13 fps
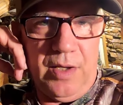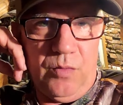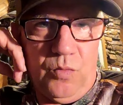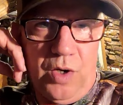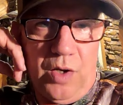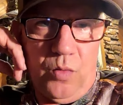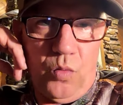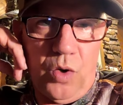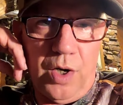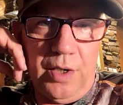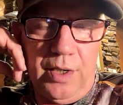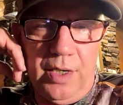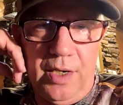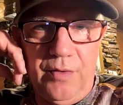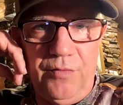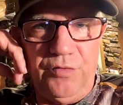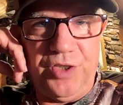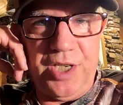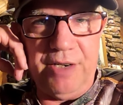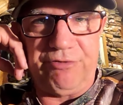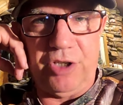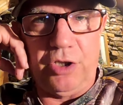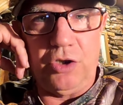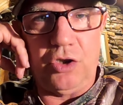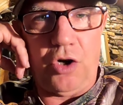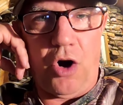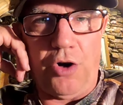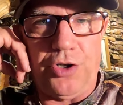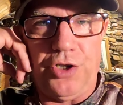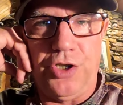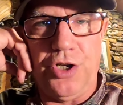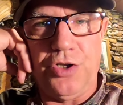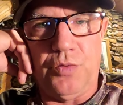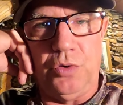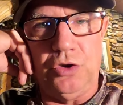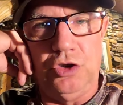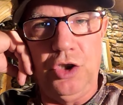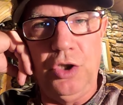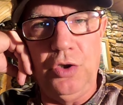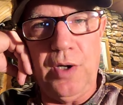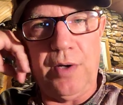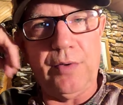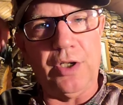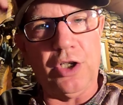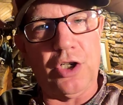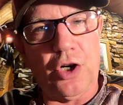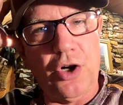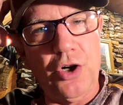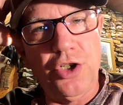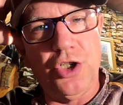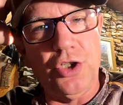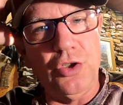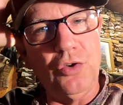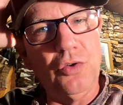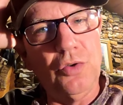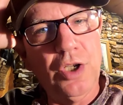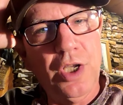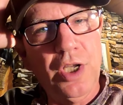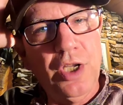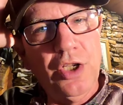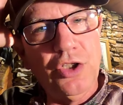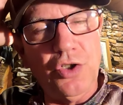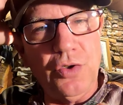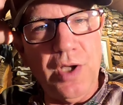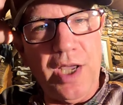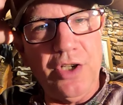and what different cartridges will do. I would encourage you to